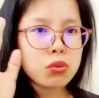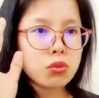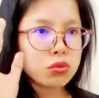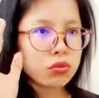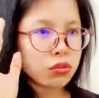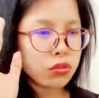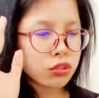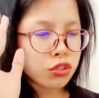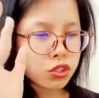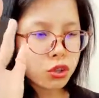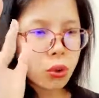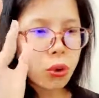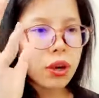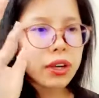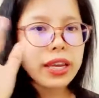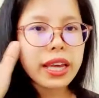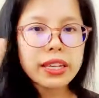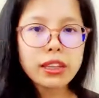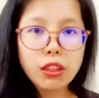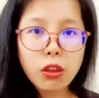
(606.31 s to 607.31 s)
Short
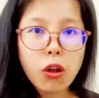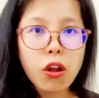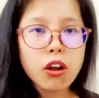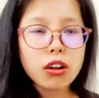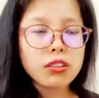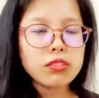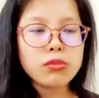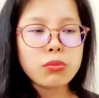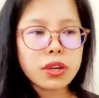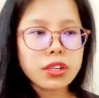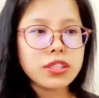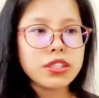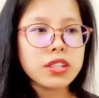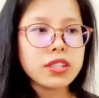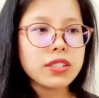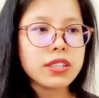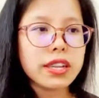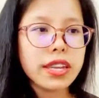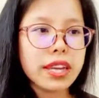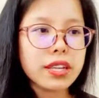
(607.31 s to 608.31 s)
and long questions
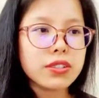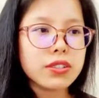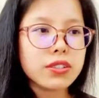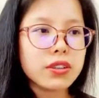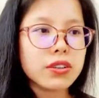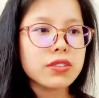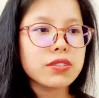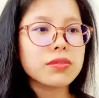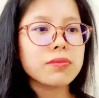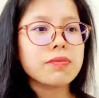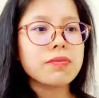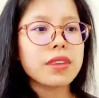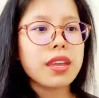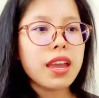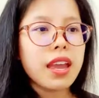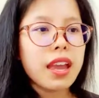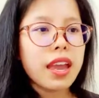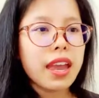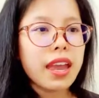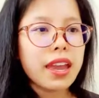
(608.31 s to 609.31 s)
and answers.
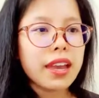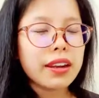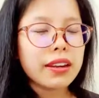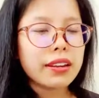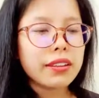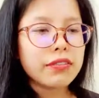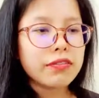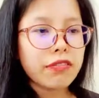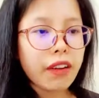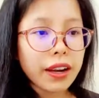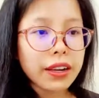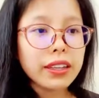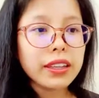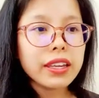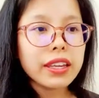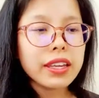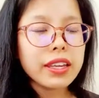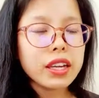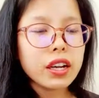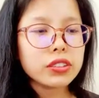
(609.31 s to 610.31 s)
And
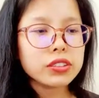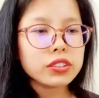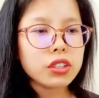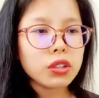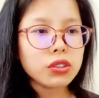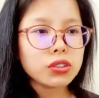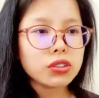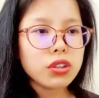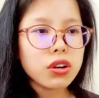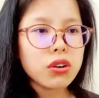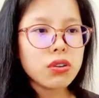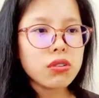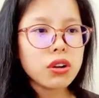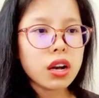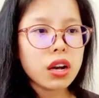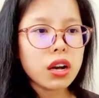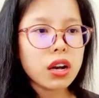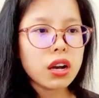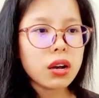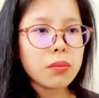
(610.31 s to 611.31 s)
finally, also
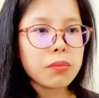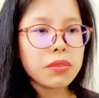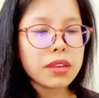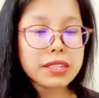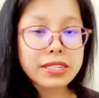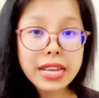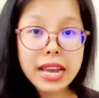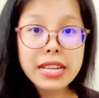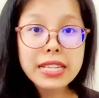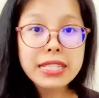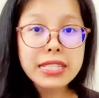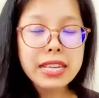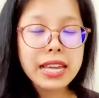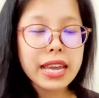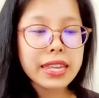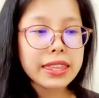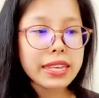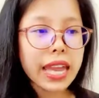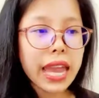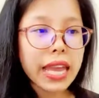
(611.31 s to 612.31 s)
the test at
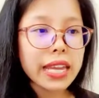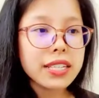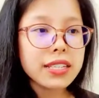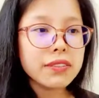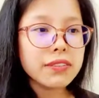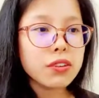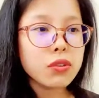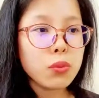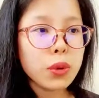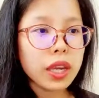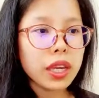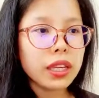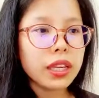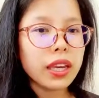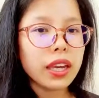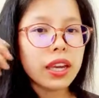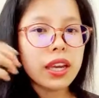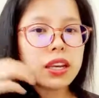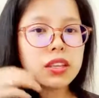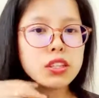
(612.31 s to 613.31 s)
the end of the week.
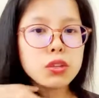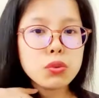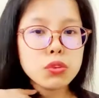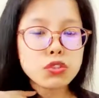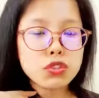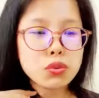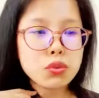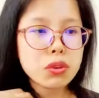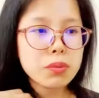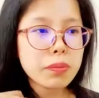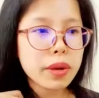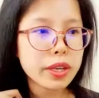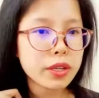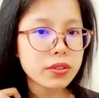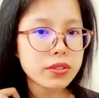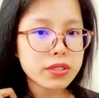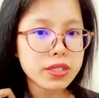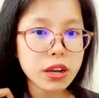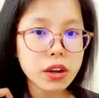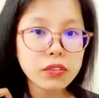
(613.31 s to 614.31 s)
You will do it by
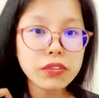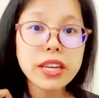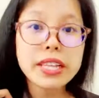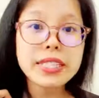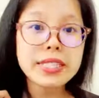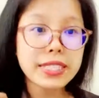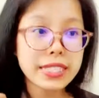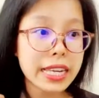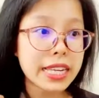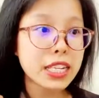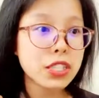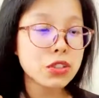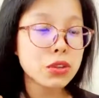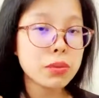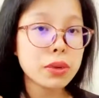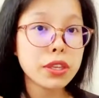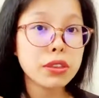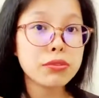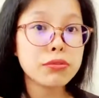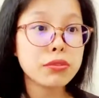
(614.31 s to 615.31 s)
yourself and send it to
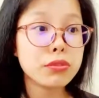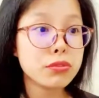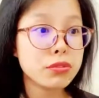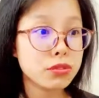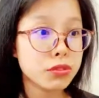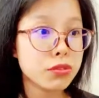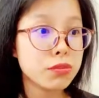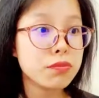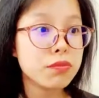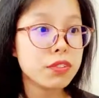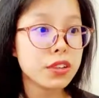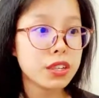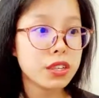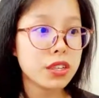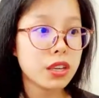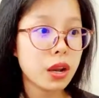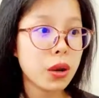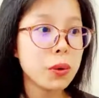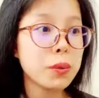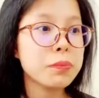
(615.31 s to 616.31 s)
me through Zoom
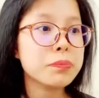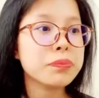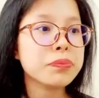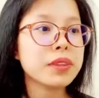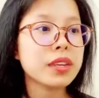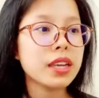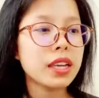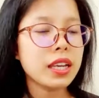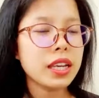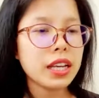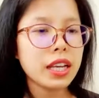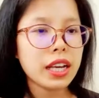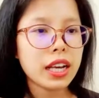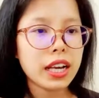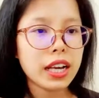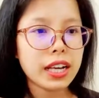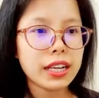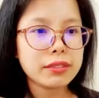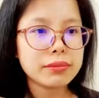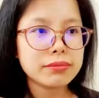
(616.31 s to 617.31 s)
video.
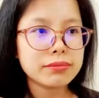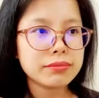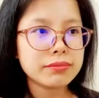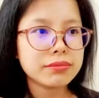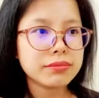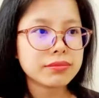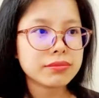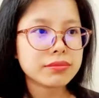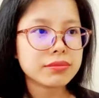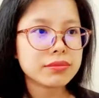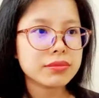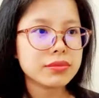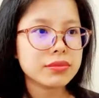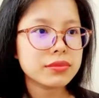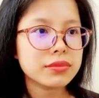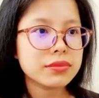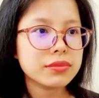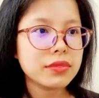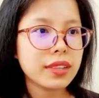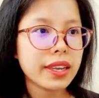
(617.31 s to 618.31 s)

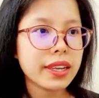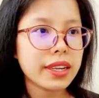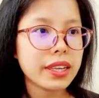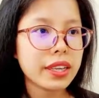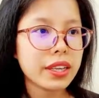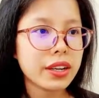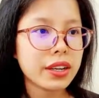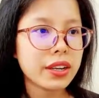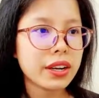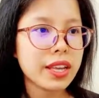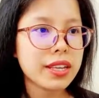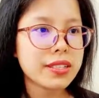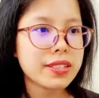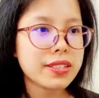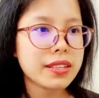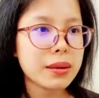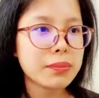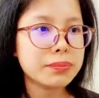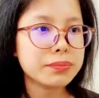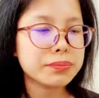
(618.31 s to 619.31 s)
And here is
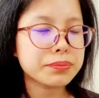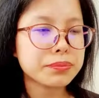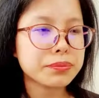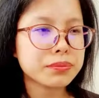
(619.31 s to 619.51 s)
some